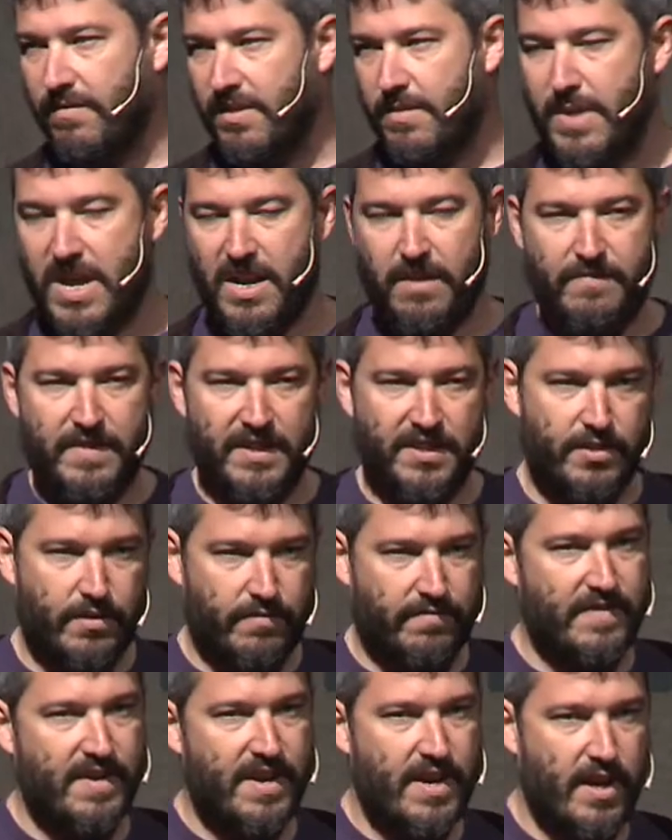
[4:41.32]
of the benefits
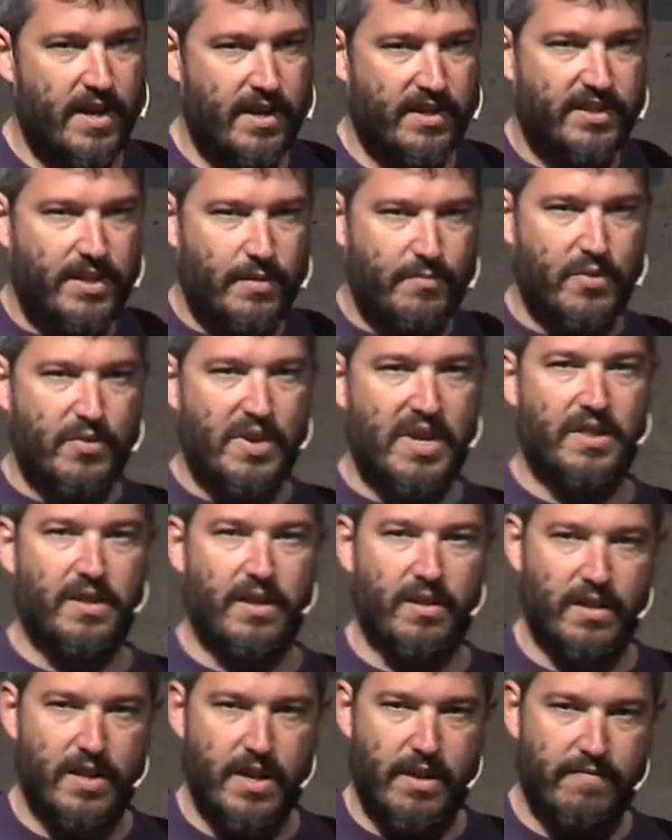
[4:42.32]
of
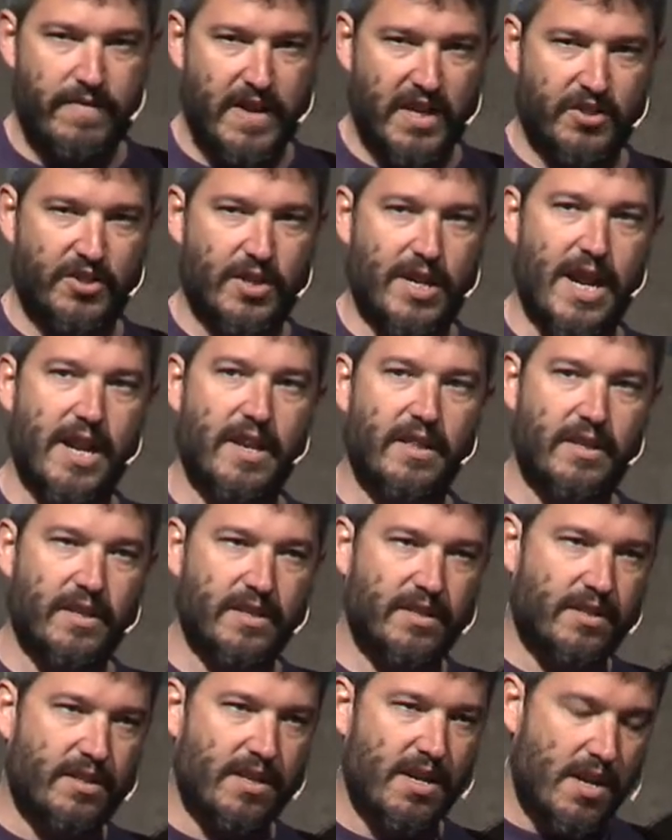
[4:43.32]
separating the
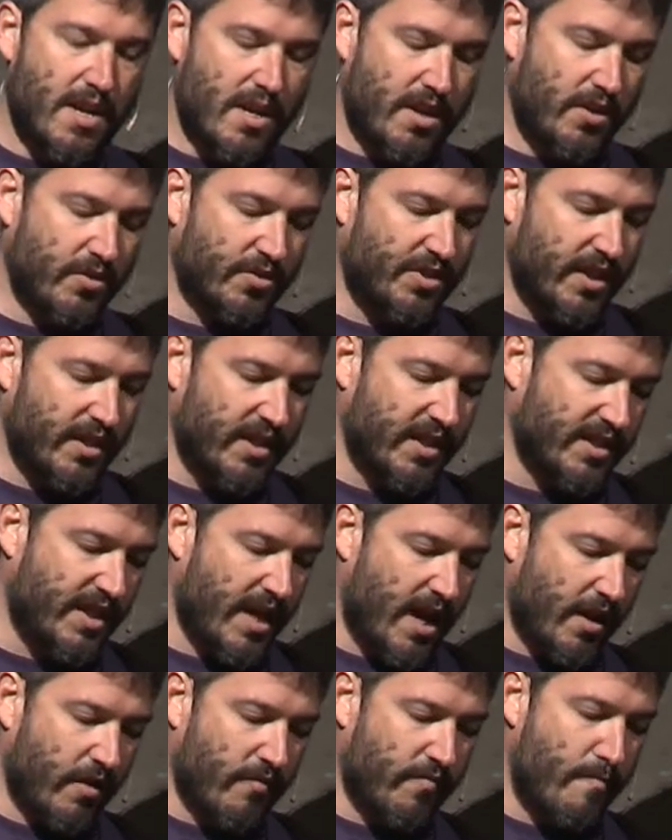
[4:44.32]
functionalities using this
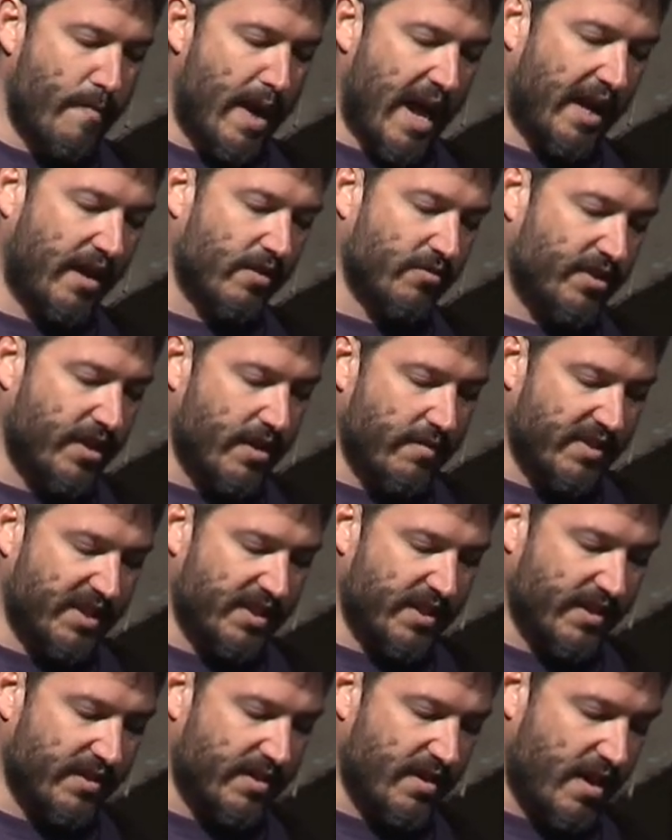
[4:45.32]
kind of
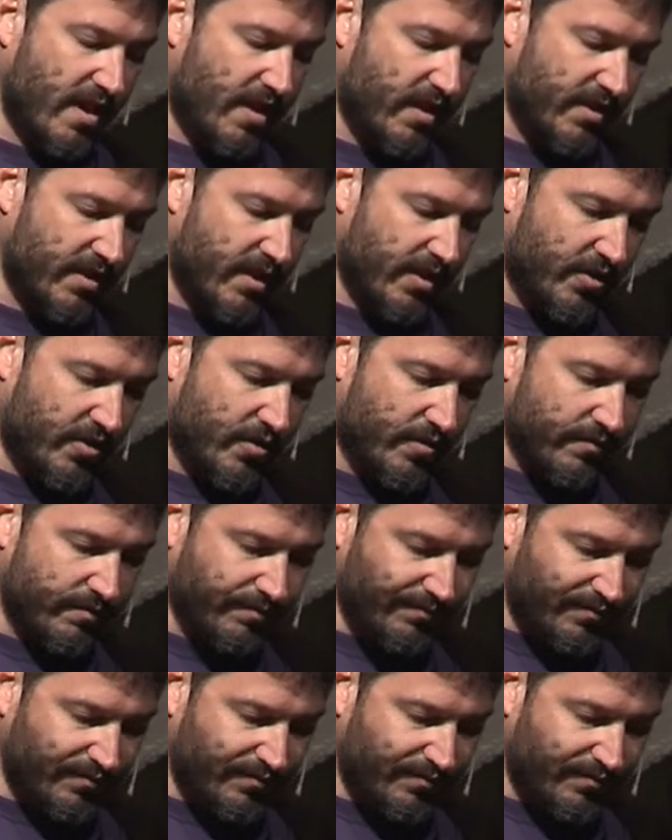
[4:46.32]
microservices architecture.